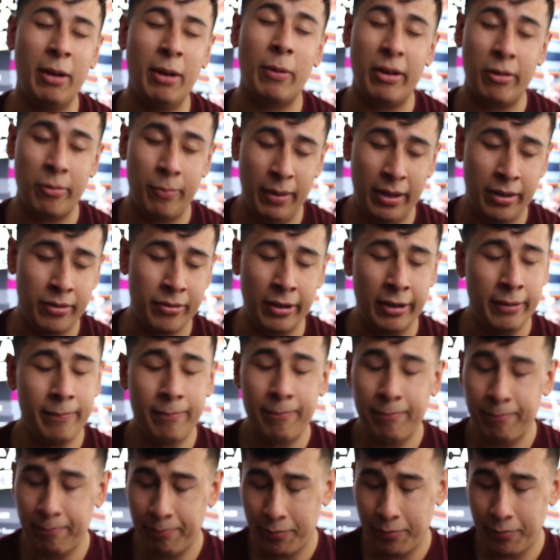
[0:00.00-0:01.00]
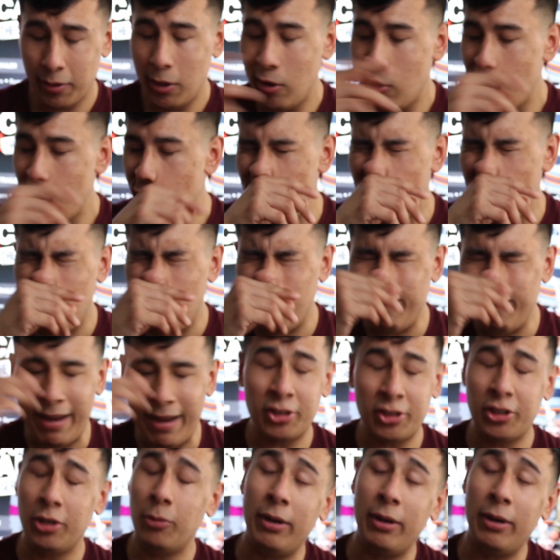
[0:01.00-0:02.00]
Pizza.
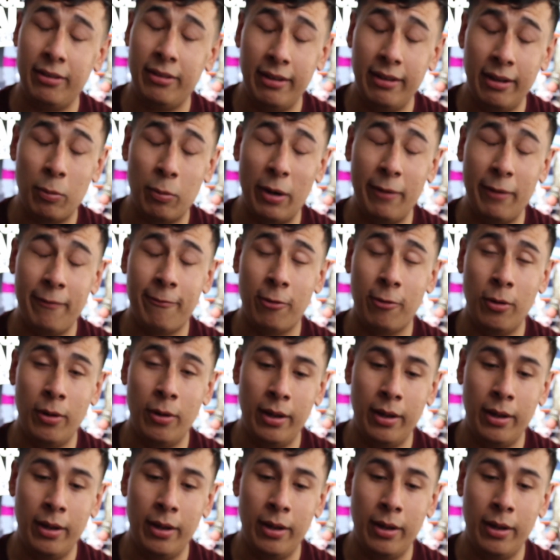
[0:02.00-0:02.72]
Actually, did run through,